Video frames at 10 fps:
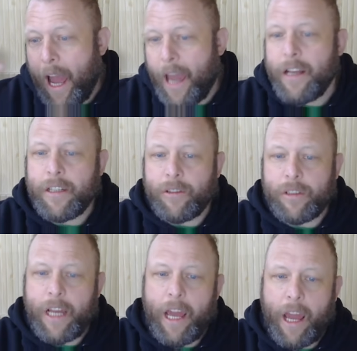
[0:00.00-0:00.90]
agent to
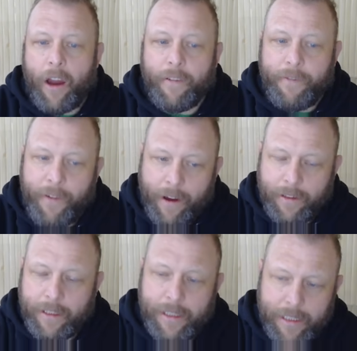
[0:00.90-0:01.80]
say, hey, I
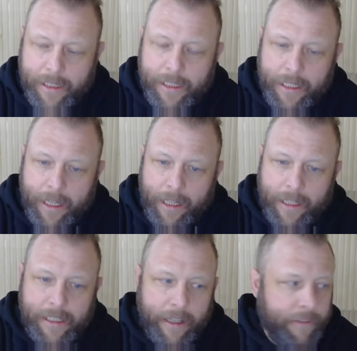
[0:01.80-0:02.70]
found this
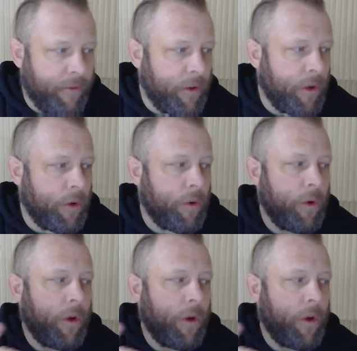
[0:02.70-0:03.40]
listing for you,